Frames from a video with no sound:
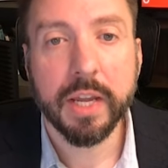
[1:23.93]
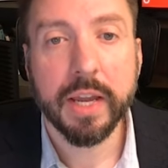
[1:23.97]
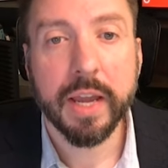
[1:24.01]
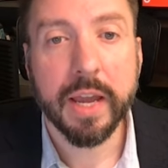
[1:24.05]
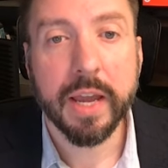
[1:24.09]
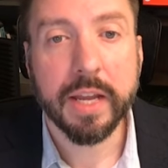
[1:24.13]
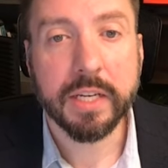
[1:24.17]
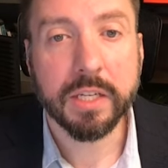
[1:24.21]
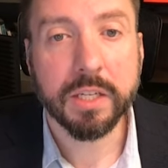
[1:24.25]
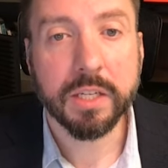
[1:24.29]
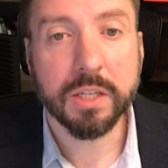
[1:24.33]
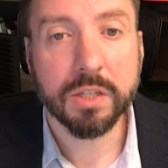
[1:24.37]

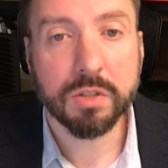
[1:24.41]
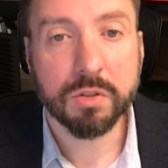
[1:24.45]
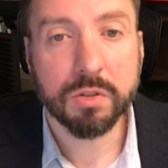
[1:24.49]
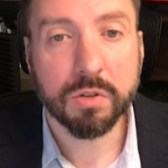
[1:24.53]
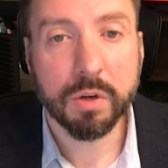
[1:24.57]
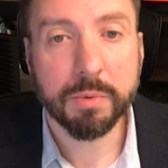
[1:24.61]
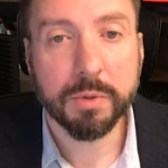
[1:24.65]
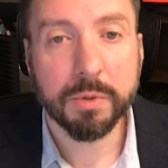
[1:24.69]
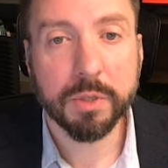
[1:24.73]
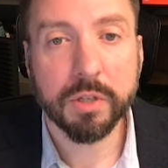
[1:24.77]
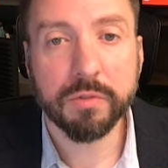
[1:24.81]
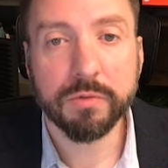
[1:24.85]
Any
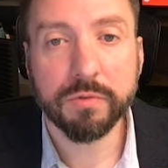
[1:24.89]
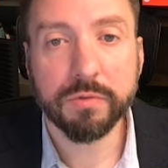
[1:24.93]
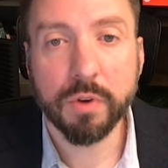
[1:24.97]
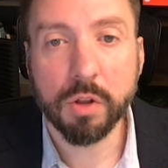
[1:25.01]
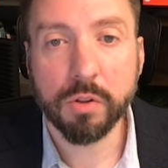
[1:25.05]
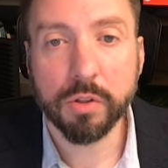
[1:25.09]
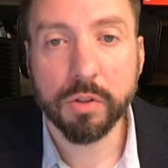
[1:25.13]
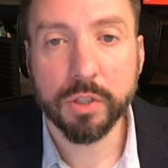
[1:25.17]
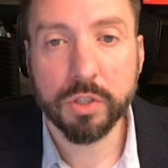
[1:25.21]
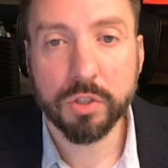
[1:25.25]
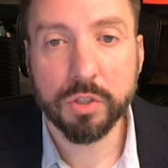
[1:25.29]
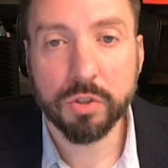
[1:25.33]
description
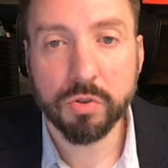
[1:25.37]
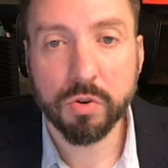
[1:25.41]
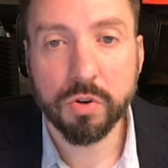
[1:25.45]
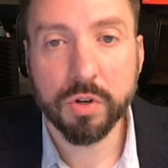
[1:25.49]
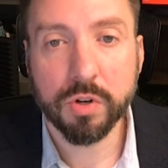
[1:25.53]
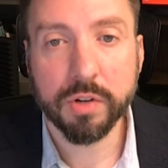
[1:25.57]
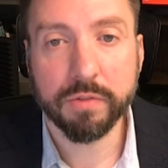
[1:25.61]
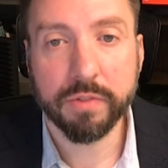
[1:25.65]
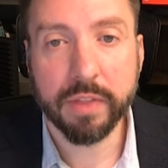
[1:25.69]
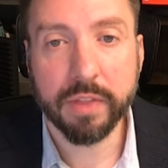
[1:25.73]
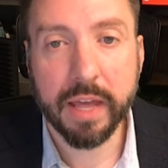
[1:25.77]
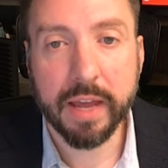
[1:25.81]
falling
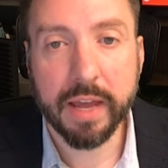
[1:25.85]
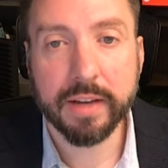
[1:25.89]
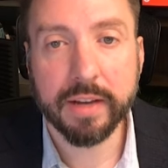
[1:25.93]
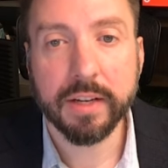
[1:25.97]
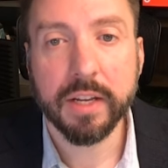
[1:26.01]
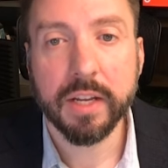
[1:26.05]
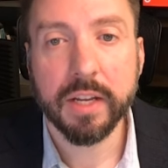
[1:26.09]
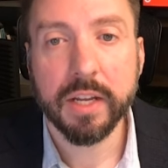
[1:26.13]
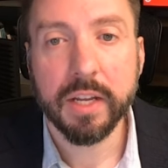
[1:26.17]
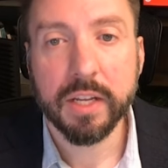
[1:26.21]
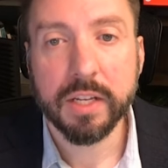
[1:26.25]
short of that